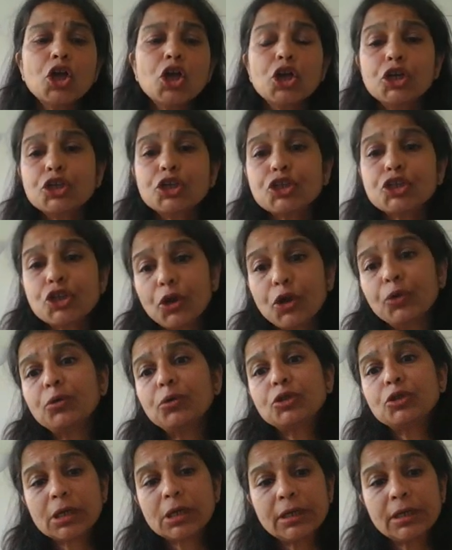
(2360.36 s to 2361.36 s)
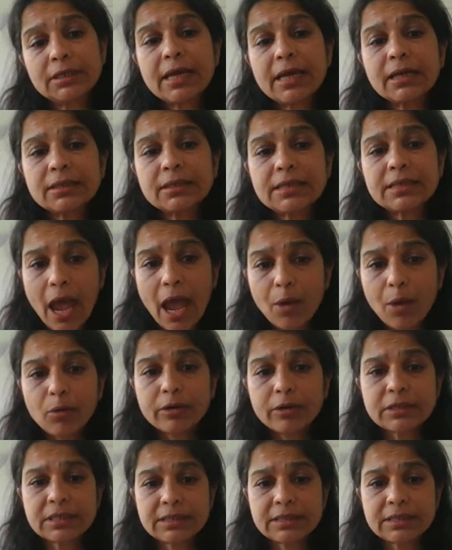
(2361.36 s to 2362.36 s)
So to conduct our
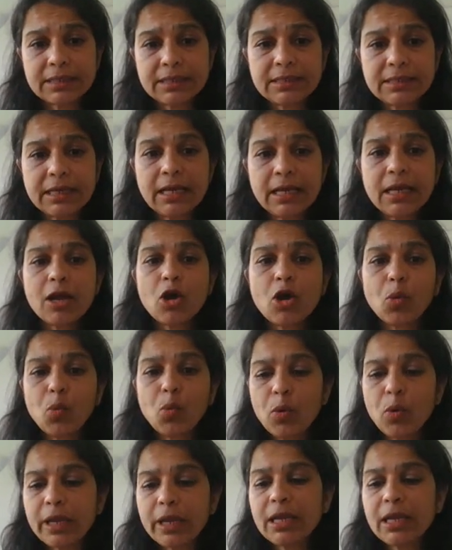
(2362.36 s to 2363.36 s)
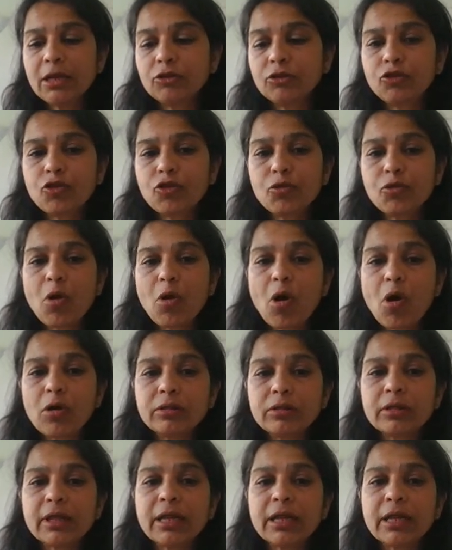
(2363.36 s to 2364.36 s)
study, we drew on
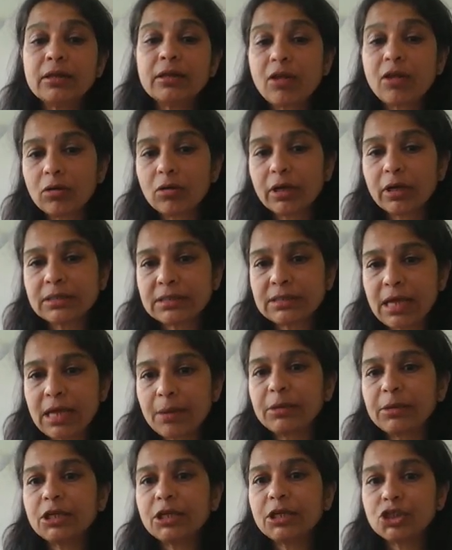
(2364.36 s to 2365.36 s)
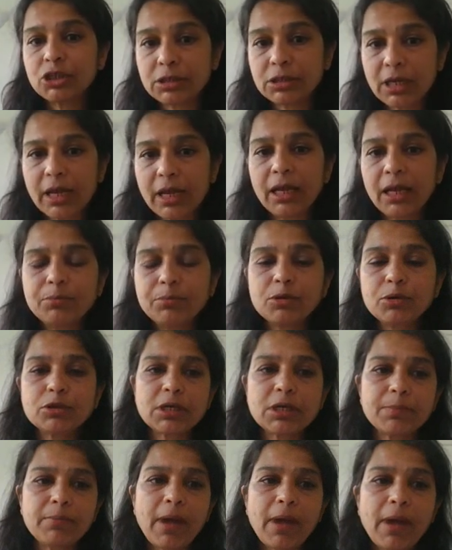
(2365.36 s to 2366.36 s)
the long-established input
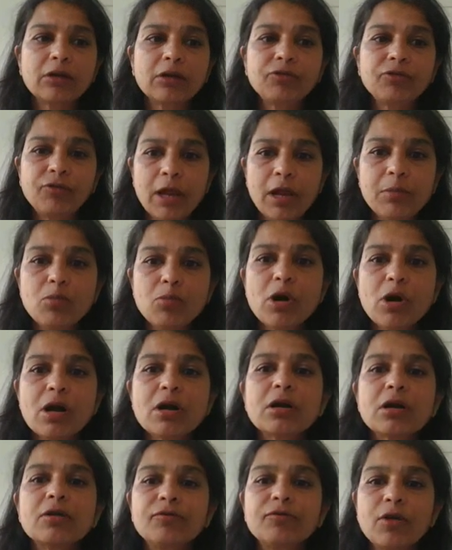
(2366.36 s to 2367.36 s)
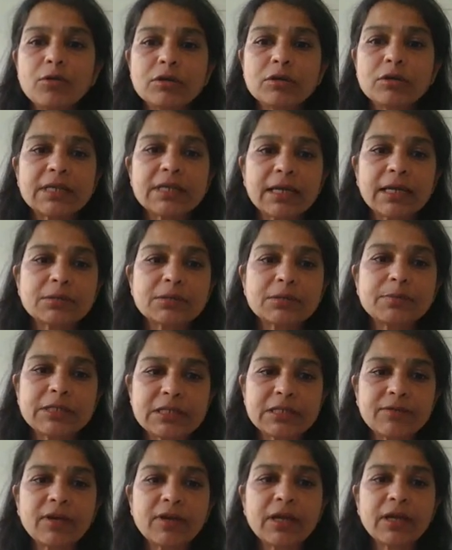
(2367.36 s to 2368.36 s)
impact framework, focusing
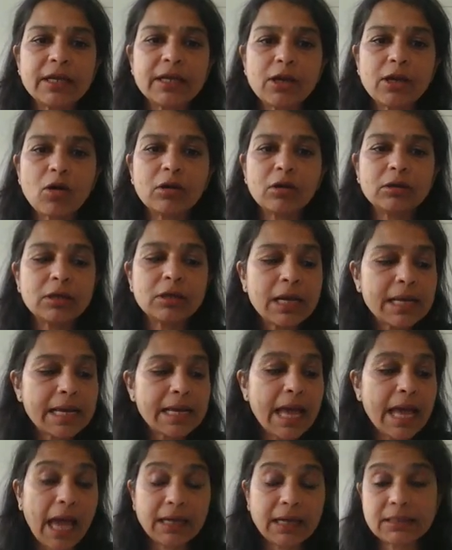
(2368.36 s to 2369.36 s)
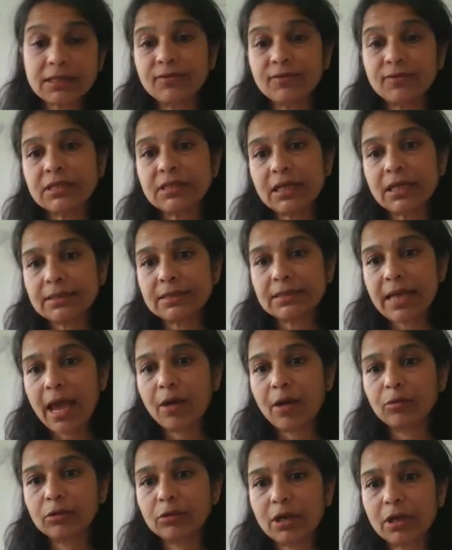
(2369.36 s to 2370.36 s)
specifically on activities,
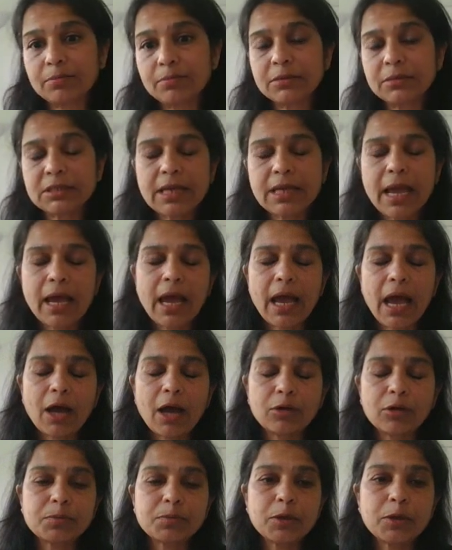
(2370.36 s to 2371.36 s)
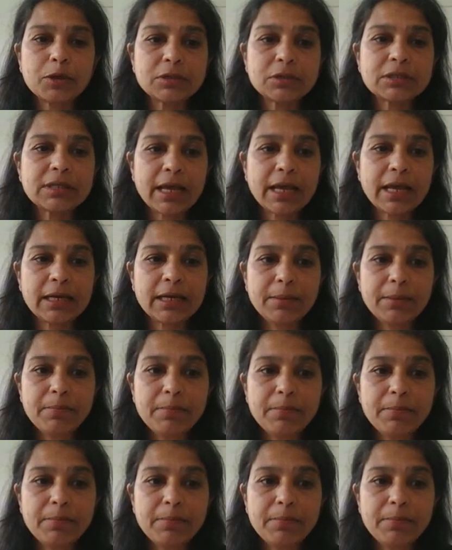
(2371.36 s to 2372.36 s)
outcomes, outputs, and
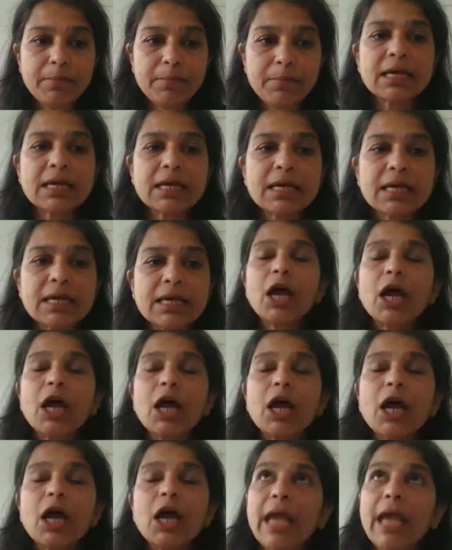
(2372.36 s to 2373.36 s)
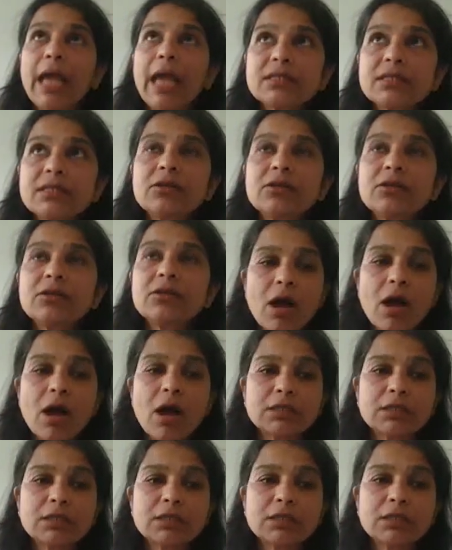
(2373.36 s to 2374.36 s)
impact. And we
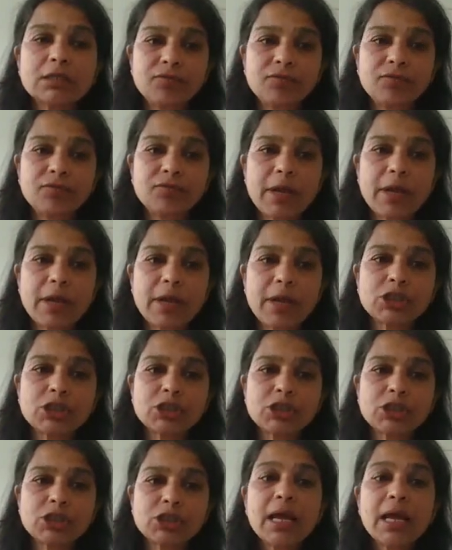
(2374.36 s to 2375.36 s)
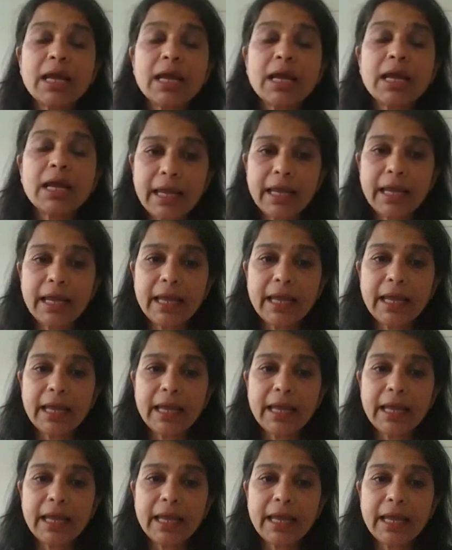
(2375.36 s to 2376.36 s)
categorized information in the
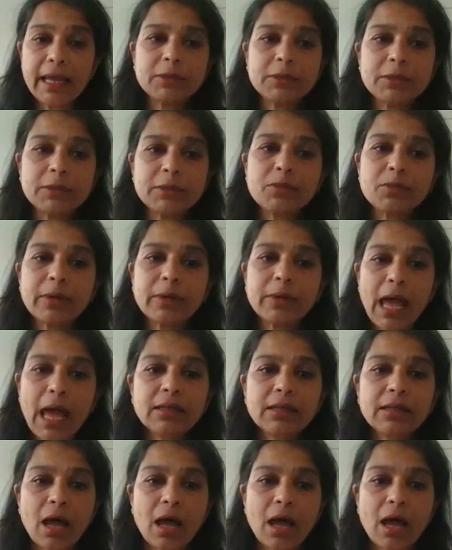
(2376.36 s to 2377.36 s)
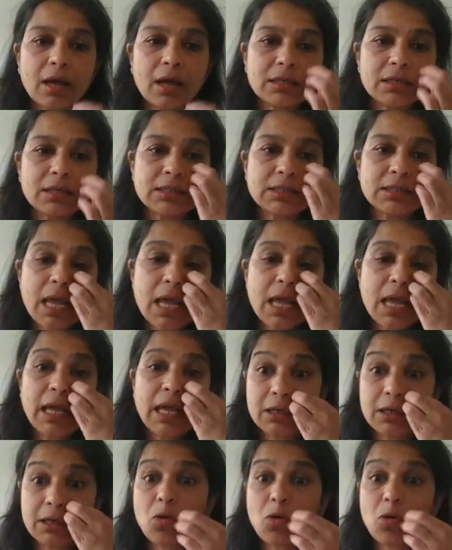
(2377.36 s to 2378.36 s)
documents we analyzed in
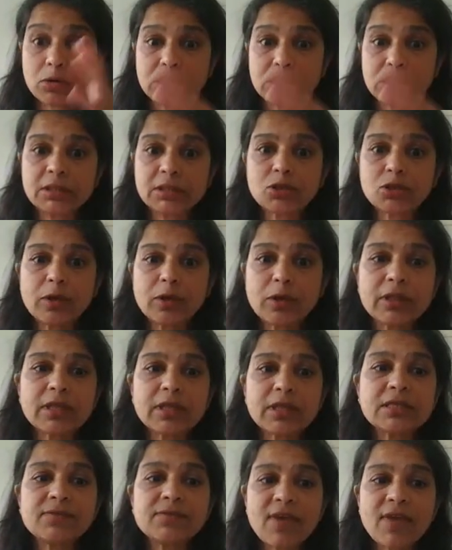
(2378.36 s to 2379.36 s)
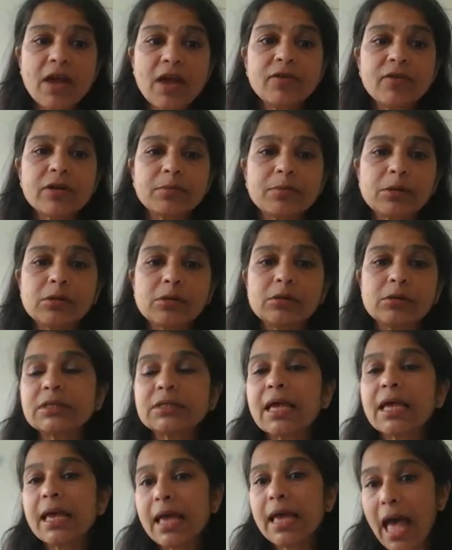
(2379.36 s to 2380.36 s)
accordance with these variables
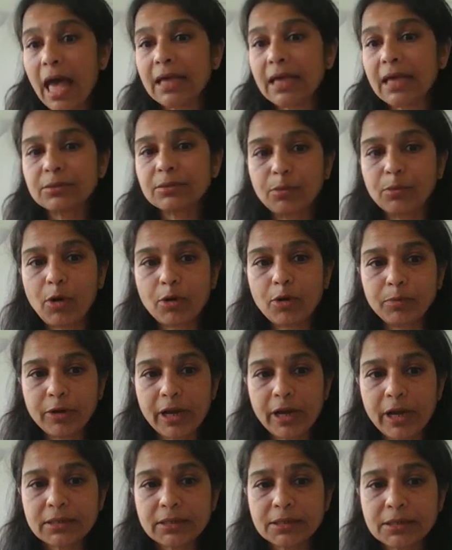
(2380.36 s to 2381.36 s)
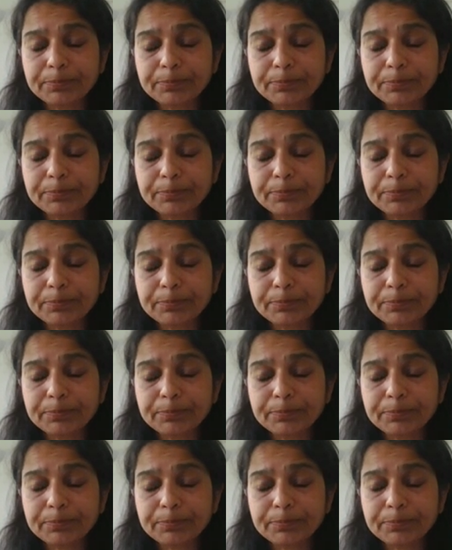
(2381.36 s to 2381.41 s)
as appropriate.